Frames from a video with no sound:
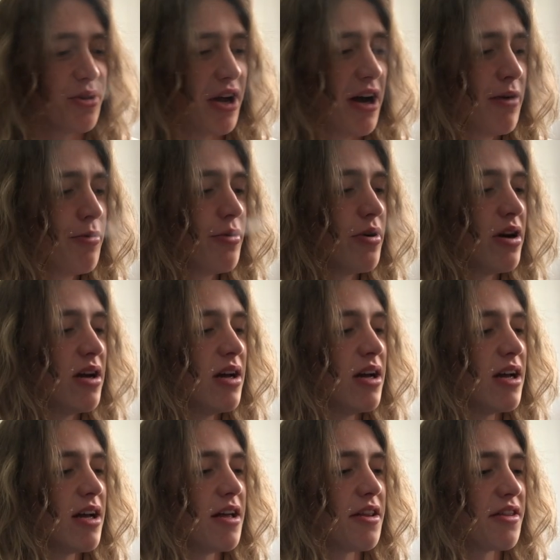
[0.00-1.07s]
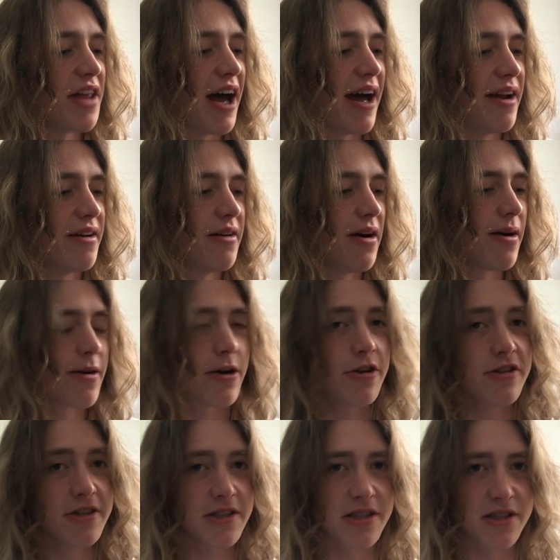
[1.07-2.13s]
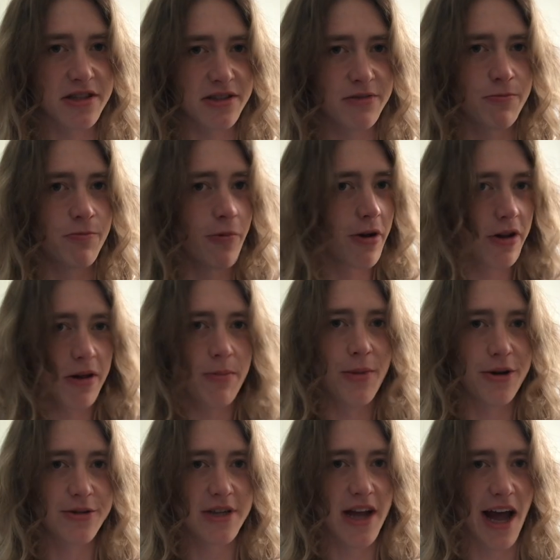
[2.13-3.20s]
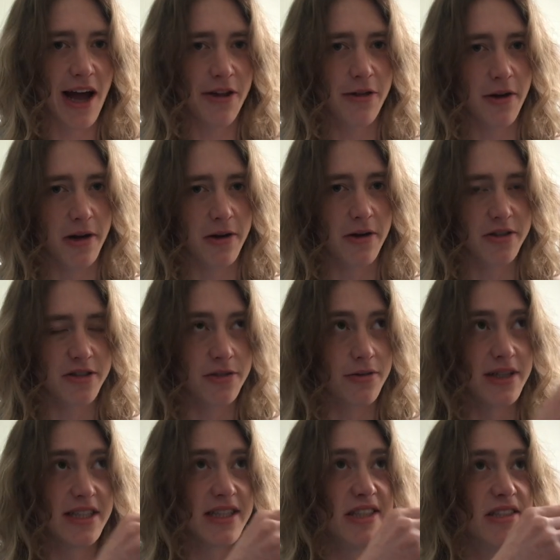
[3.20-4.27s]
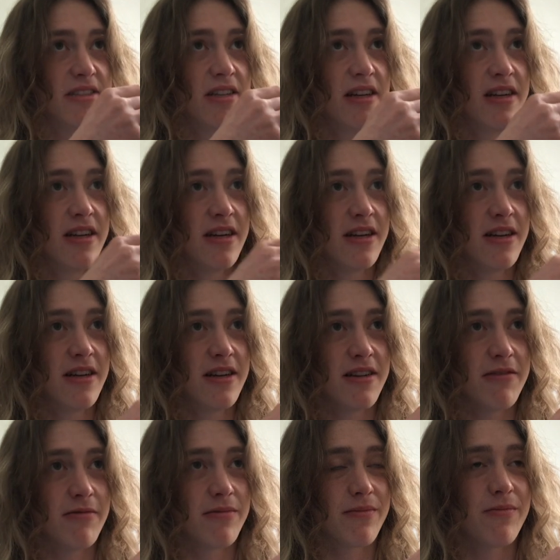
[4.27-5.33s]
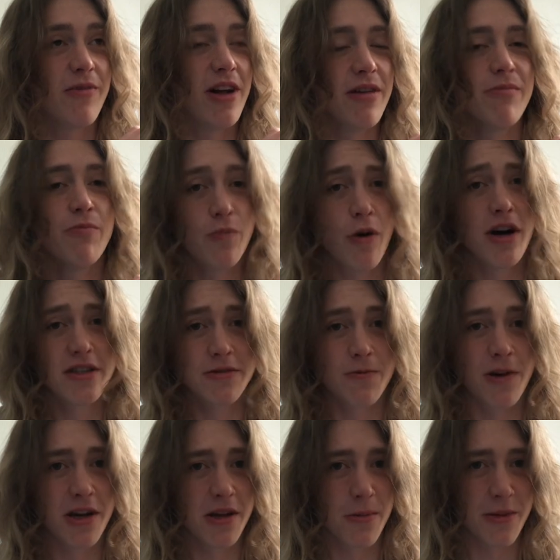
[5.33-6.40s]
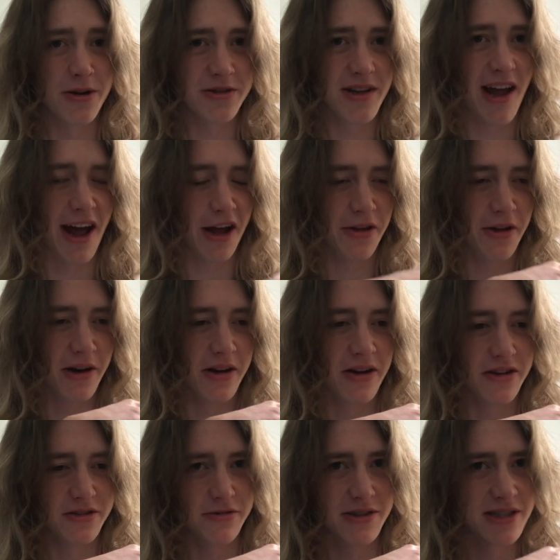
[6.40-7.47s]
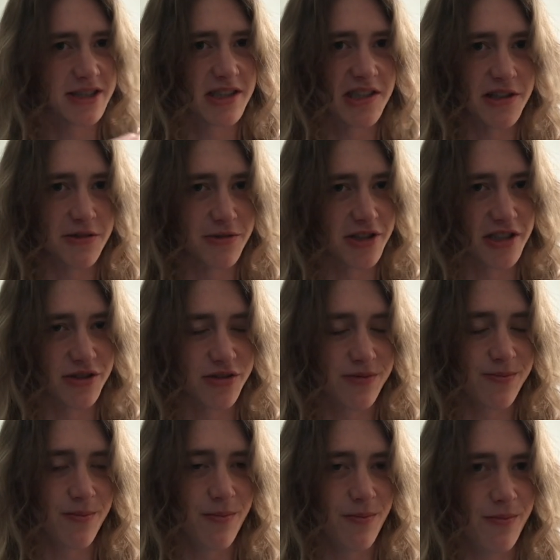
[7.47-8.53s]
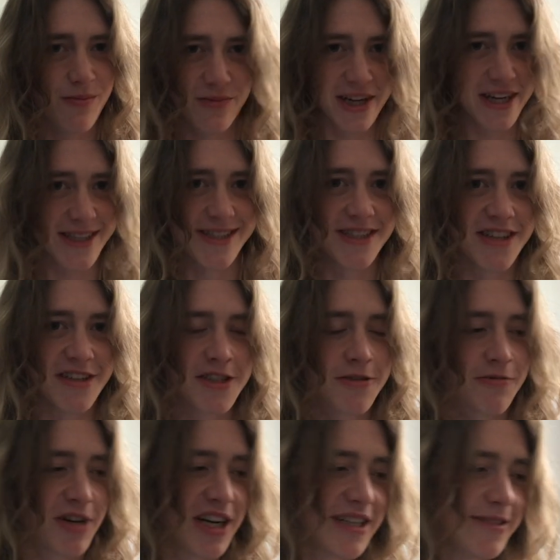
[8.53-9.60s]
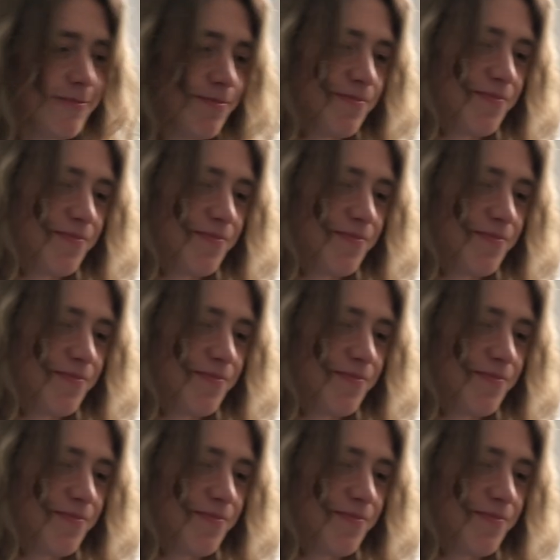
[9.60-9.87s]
know that Ireland is one of the most Catholic countries, well, was one of the most Catholic countries to just exist, right?